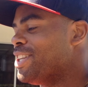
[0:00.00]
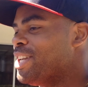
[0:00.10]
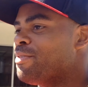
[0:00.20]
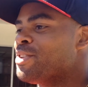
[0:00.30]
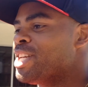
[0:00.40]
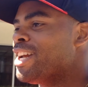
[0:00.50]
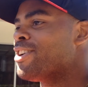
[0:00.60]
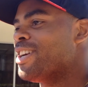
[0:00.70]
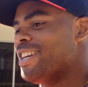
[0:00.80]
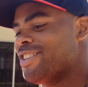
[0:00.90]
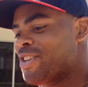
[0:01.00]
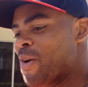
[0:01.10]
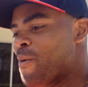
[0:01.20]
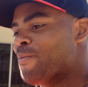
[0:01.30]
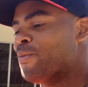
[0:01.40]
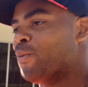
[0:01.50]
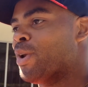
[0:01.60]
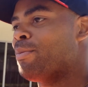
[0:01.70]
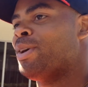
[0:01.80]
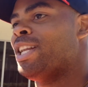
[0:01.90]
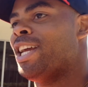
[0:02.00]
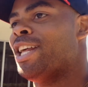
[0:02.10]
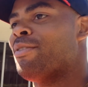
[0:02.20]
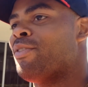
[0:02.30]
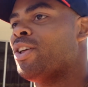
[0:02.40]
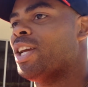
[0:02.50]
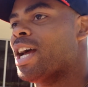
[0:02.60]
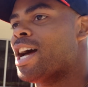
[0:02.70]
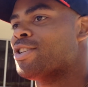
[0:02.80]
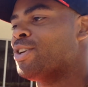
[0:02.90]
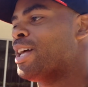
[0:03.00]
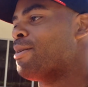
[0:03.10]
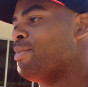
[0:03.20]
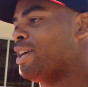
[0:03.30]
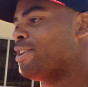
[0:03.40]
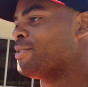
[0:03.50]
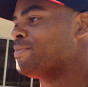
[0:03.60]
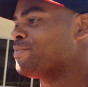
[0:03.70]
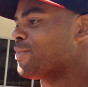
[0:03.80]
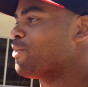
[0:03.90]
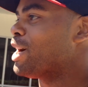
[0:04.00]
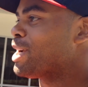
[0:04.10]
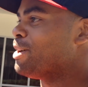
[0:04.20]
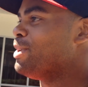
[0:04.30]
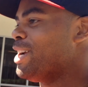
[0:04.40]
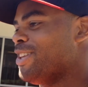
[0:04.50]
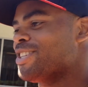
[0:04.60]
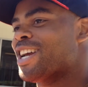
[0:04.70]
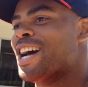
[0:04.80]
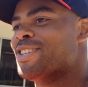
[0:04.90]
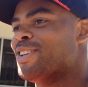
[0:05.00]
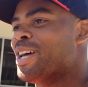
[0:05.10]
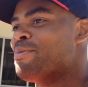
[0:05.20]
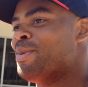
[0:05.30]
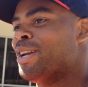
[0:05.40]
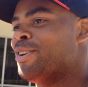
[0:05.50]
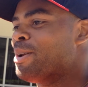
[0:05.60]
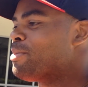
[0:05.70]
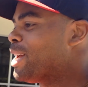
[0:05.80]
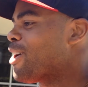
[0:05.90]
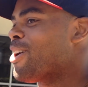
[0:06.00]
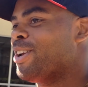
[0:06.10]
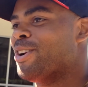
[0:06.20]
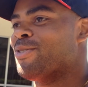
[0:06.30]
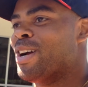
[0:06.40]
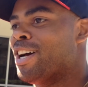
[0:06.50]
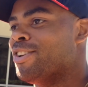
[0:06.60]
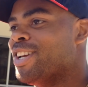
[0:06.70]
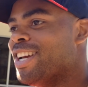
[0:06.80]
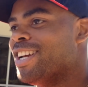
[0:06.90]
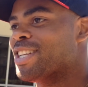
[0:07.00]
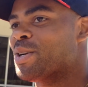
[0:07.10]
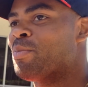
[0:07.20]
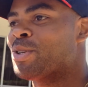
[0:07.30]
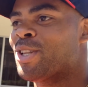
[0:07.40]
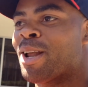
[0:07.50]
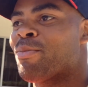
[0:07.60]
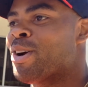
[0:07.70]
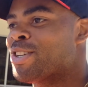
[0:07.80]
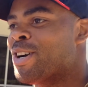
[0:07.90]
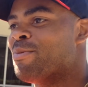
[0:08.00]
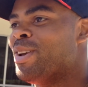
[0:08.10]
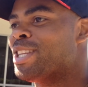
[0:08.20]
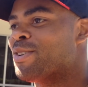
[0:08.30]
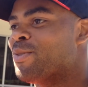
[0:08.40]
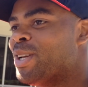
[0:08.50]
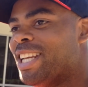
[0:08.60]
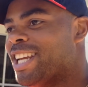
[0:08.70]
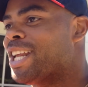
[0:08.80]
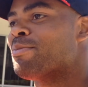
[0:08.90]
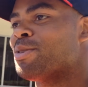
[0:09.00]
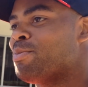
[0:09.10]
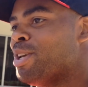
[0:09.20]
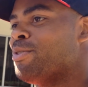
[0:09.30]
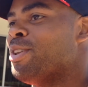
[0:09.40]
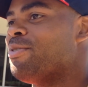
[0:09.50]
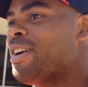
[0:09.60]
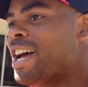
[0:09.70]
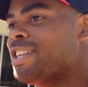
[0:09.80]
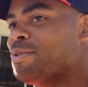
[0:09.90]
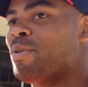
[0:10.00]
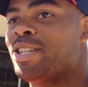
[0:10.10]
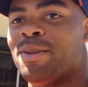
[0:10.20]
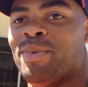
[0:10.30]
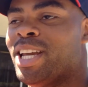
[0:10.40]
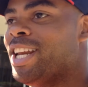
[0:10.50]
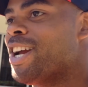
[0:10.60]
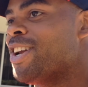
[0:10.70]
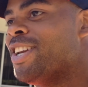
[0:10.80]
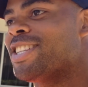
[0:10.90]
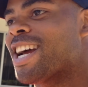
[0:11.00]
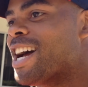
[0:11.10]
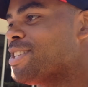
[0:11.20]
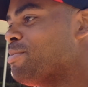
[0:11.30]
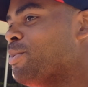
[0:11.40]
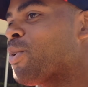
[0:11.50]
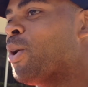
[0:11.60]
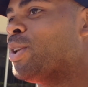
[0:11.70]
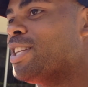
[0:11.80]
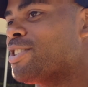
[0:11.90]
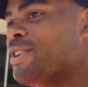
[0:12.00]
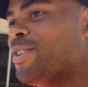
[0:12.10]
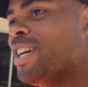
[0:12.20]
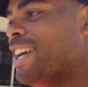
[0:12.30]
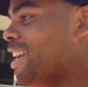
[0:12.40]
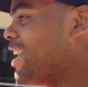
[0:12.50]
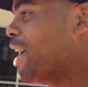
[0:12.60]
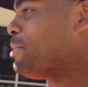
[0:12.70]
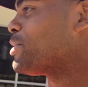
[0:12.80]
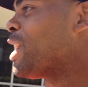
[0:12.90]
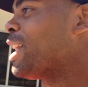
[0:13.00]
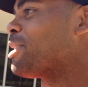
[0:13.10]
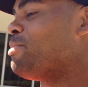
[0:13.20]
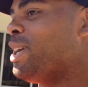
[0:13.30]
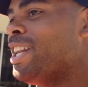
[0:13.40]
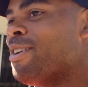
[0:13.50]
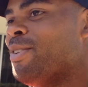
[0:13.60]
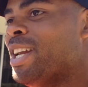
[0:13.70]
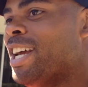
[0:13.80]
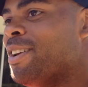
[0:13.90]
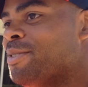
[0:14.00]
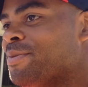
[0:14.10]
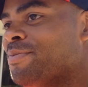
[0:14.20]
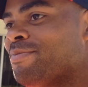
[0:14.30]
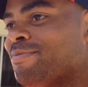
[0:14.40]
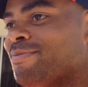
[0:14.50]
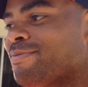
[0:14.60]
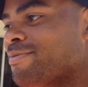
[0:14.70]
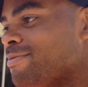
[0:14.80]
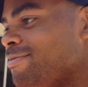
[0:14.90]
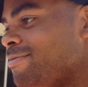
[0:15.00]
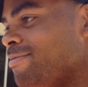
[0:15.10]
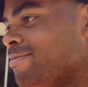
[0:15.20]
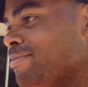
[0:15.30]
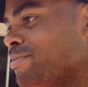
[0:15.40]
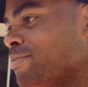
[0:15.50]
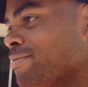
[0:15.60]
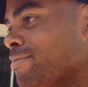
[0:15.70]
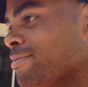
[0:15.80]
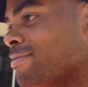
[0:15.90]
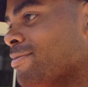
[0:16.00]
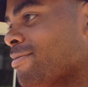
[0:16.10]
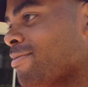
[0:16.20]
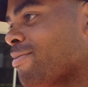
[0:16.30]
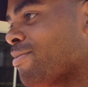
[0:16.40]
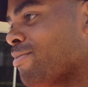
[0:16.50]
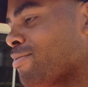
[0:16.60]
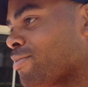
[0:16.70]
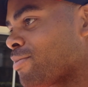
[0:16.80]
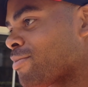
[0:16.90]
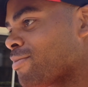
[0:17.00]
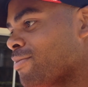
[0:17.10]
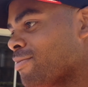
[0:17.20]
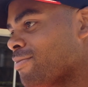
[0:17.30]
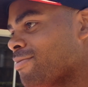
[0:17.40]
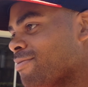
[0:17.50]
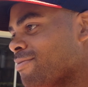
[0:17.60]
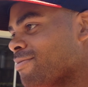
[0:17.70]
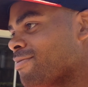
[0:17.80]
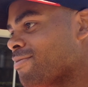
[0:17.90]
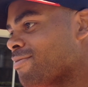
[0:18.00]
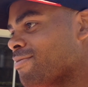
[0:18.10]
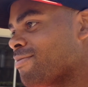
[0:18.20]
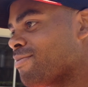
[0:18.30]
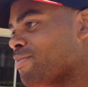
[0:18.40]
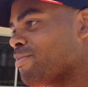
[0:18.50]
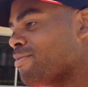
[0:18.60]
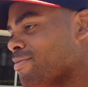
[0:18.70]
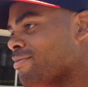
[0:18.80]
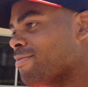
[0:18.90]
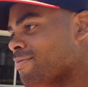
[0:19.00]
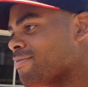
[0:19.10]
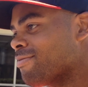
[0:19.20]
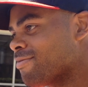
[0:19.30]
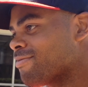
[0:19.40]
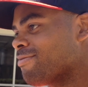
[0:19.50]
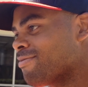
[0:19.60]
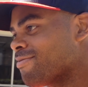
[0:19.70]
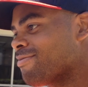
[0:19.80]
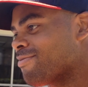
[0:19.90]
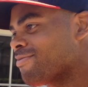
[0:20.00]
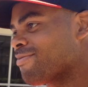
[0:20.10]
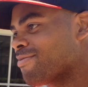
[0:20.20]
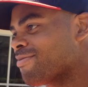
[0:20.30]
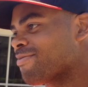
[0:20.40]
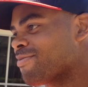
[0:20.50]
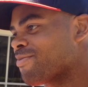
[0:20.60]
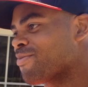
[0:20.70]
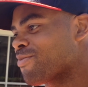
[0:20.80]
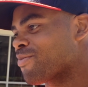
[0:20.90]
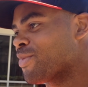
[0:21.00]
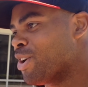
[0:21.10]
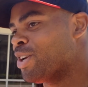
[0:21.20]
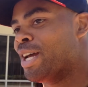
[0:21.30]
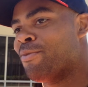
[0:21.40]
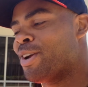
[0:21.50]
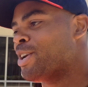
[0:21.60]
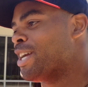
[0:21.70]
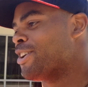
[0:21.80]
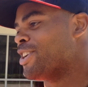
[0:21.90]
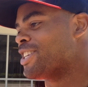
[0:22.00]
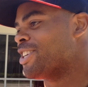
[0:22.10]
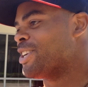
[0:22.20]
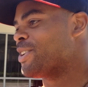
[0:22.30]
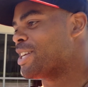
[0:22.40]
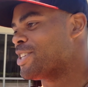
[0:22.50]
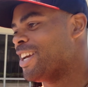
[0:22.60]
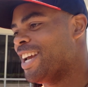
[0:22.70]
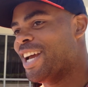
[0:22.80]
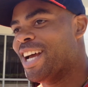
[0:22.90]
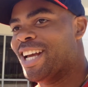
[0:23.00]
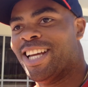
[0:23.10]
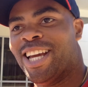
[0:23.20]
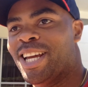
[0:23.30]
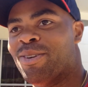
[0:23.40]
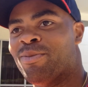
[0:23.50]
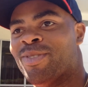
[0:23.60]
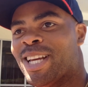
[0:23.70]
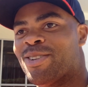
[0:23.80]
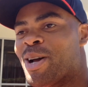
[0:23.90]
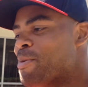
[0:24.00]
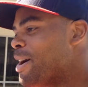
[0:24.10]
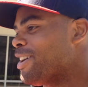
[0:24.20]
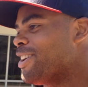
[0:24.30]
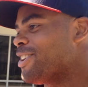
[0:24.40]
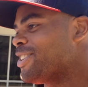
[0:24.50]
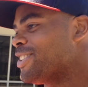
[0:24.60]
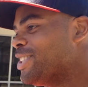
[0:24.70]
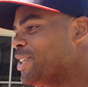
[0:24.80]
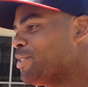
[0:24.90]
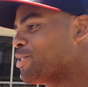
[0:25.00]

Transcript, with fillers: difference here is when I play in the N F L, the guys are a lot better. When I come here, these guys are a lot better, and they play all year round. So it puts a lot of pressure on me to really get up to speed really fast, especially being here, and these guys have been rolling, so I'm just trying to compete every day. Are you ever curious to see, you know, how good a baseball player you could be if you just did baseball, just baseball full time? Oh yeah, I'm very curious, you know, that's, yeah, I'm out here, you know,